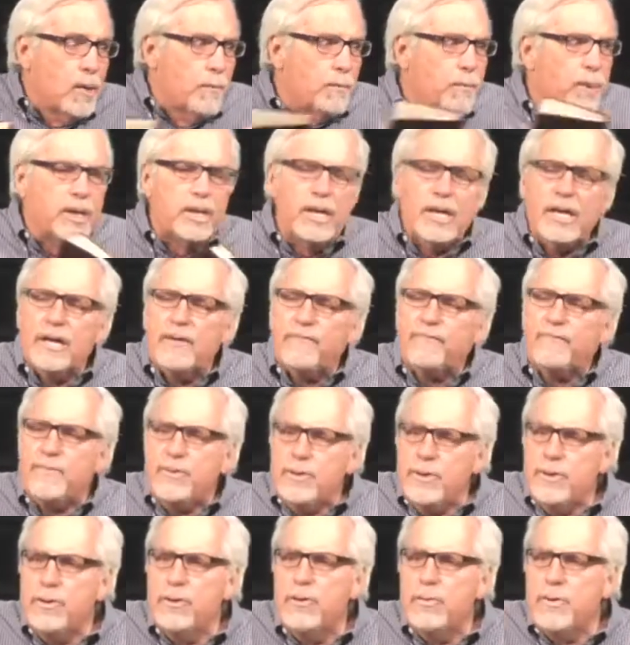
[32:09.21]
But if
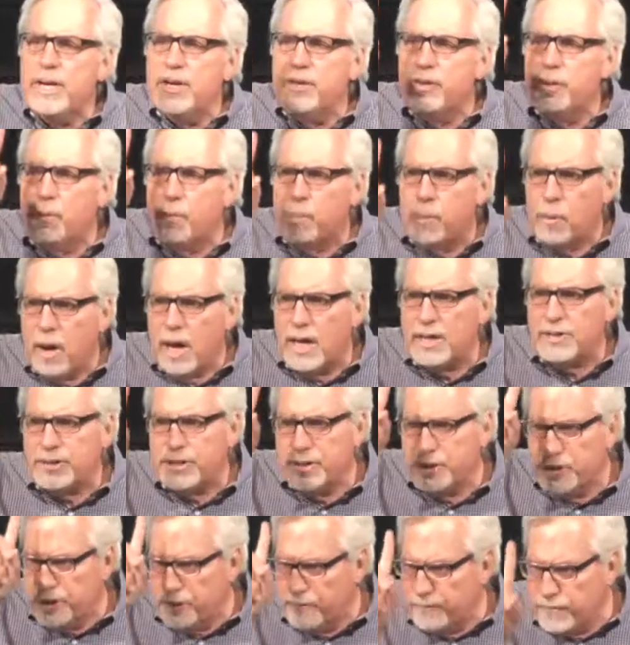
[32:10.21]
you, in the
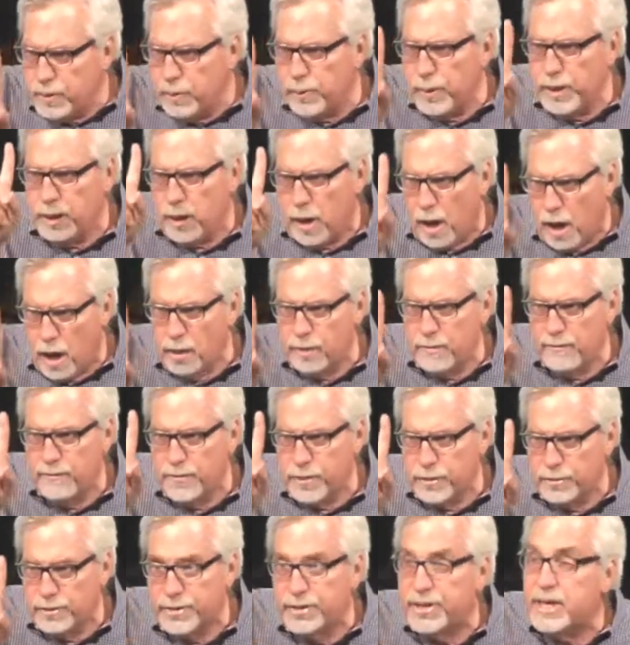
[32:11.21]
process of doing all of
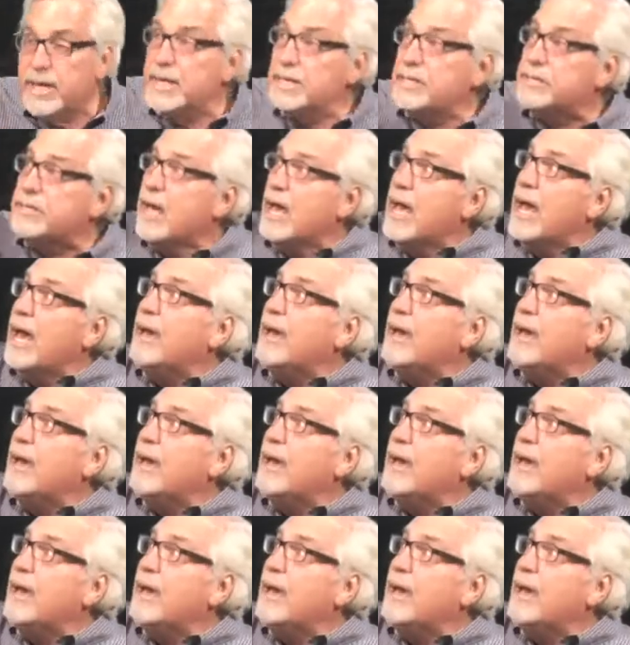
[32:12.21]
those things,